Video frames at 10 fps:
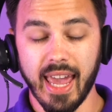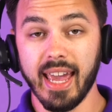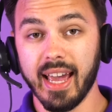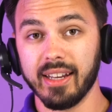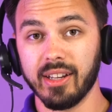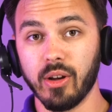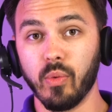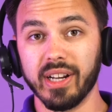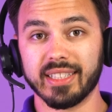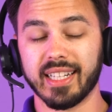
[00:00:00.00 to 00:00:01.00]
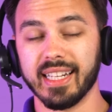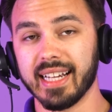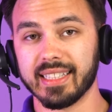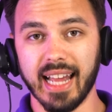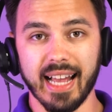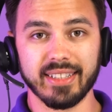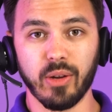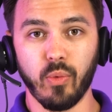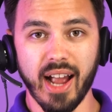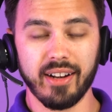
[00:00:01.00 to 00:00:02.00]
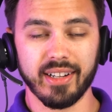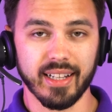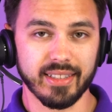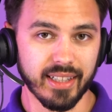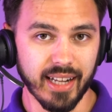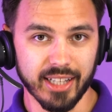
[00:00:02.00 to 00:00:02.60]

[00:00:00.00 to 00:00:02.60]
and when it's connected as a wired headset.